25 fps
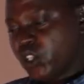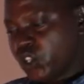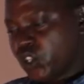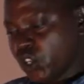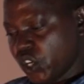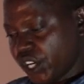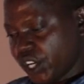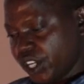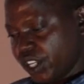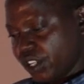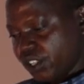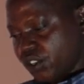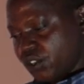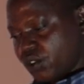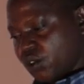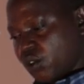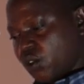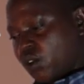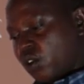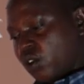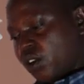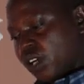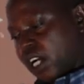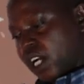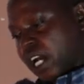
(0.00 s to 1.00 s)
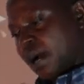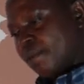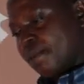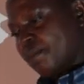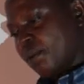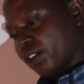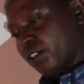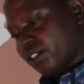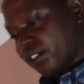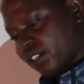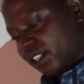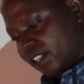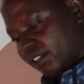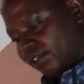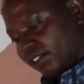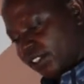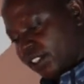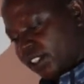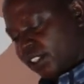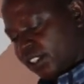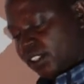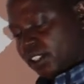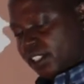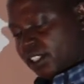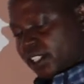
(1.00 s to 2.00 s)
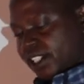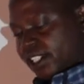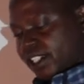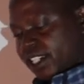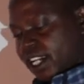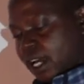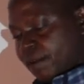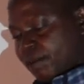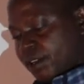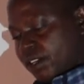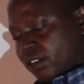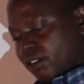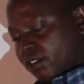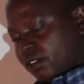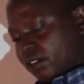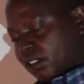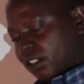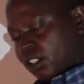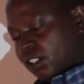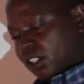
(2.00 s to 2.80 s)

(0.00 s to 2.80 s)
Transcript: joined to a positive terminal.